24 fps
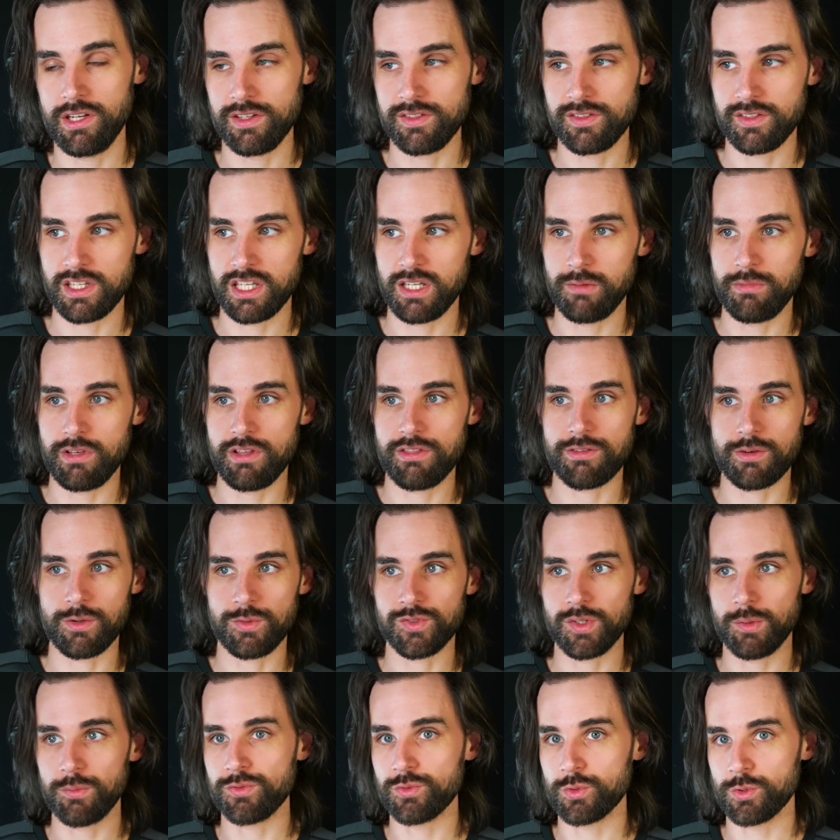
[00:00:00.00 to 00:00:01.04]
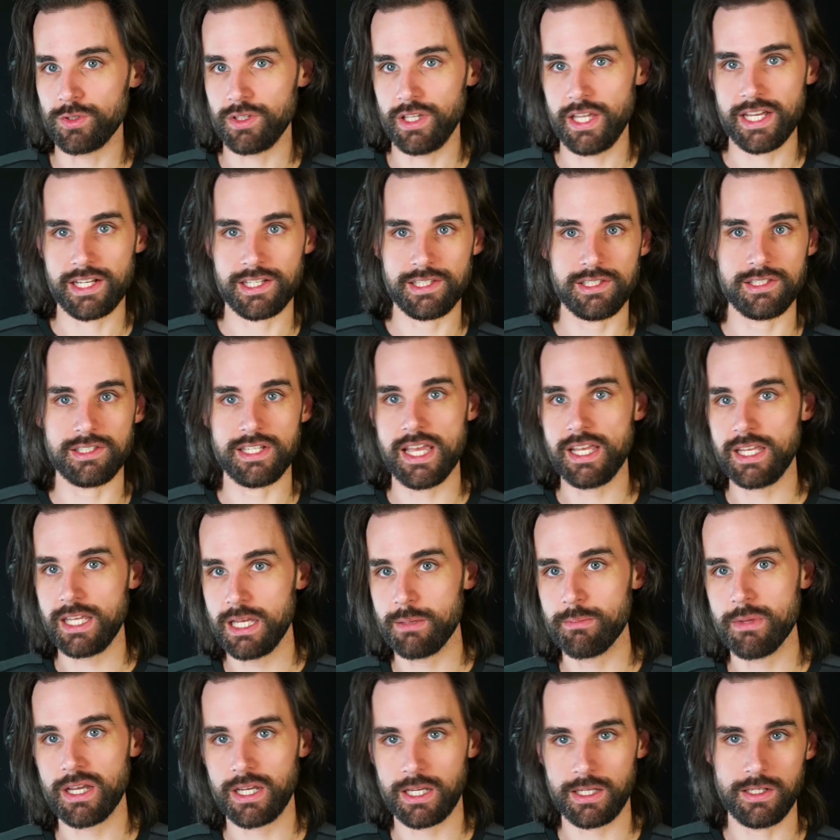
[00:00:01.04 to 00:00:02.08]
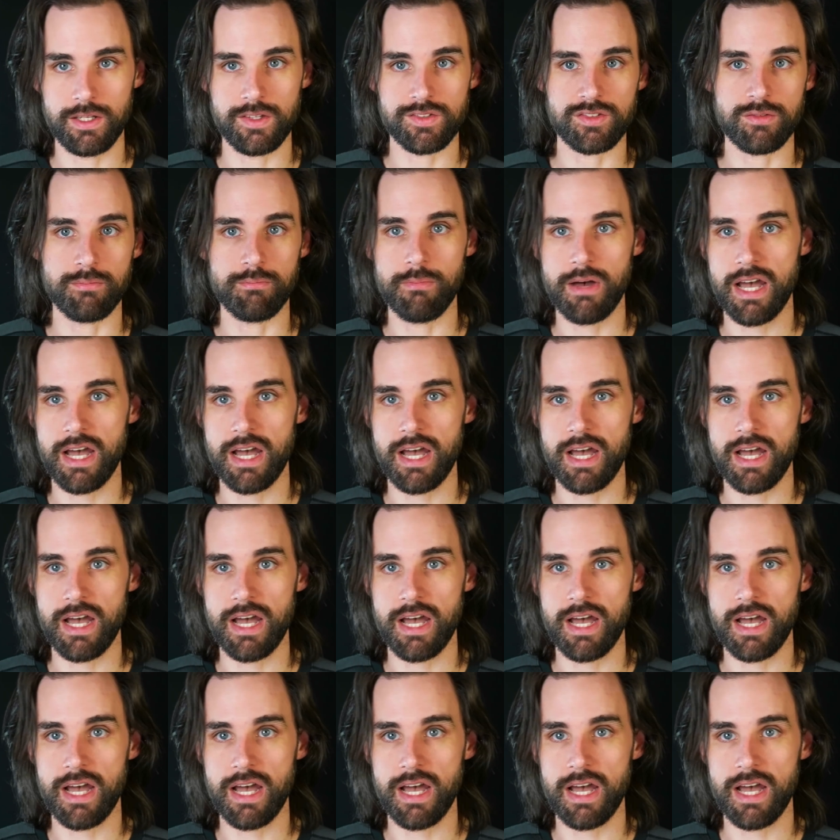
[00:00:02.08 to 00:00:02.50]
Is it going to be through some sort of like staking mechanism,